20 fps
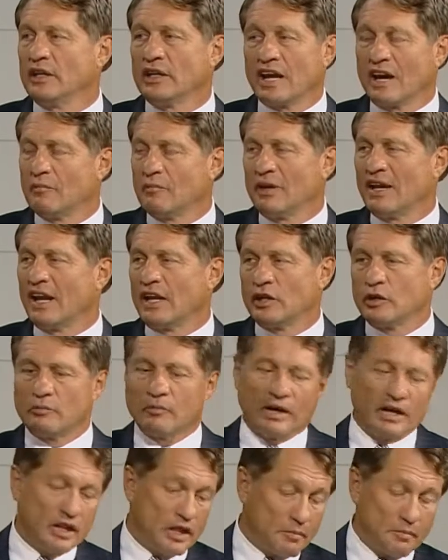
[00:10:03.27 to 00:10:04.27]
The government had no
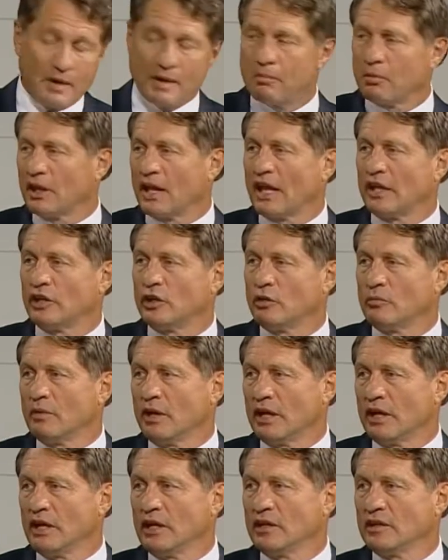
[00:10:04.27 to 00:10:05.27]
money. The people had no
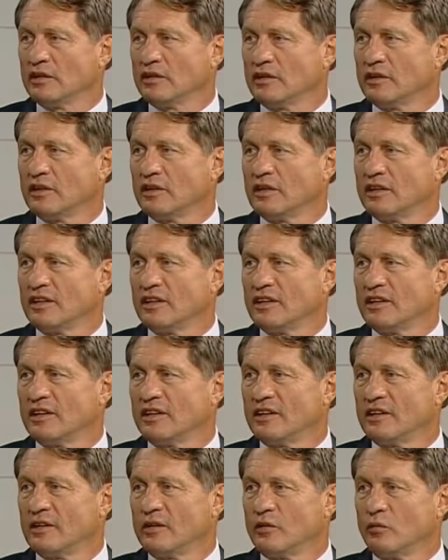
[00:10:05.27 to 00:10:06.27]
money.
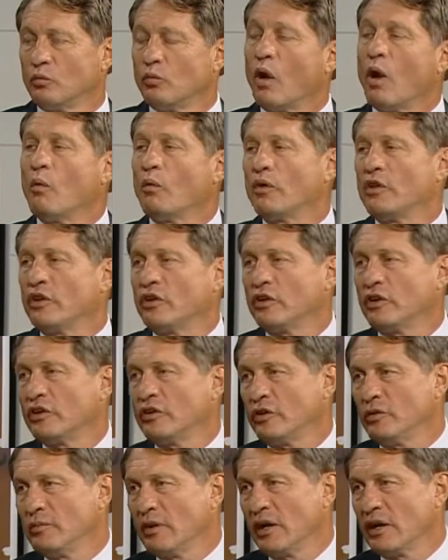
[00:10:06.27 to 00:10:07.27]
What were they going to
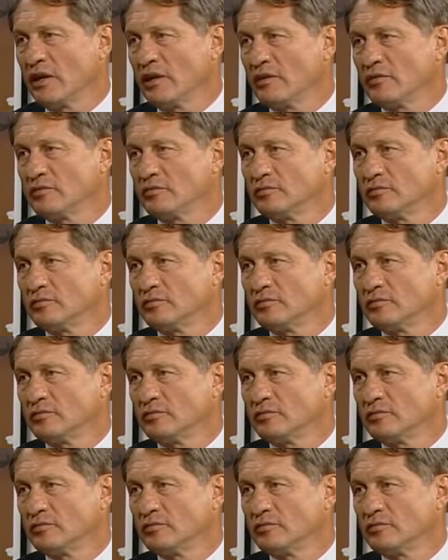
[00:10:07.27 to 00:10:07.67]
do about it?